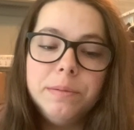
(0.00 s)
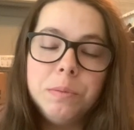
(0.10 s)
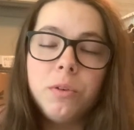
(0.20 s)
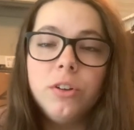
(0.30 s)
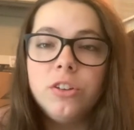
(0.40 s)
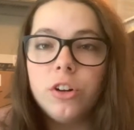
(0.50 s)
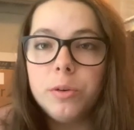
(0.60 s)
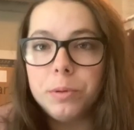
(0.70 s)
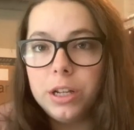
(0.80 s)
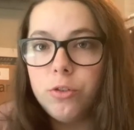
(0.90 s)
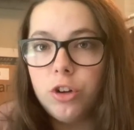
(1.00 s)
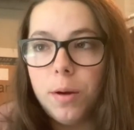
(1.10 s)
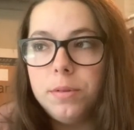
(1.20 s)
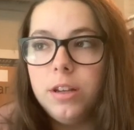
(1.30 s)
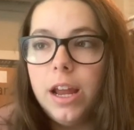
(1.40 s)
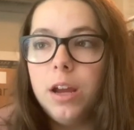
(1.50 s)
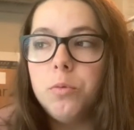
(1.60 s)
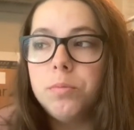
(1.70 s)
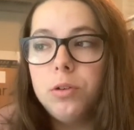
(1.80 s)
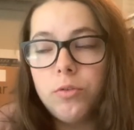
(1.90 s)
My boyfriend started a brand new job today.
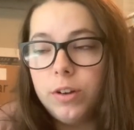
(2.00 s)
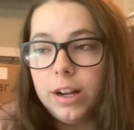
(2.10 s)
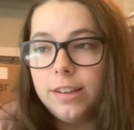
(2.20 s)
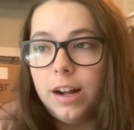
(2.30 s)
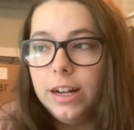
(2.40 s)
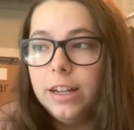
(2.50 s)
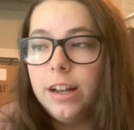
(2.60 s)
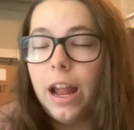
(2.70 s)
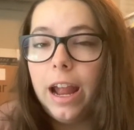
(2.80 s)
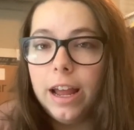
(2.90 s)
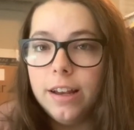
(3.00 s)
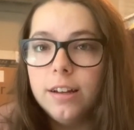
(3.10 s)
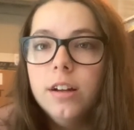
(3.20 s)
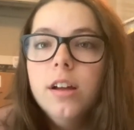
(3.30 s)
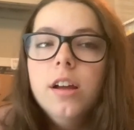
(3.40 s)
We're both very excited, and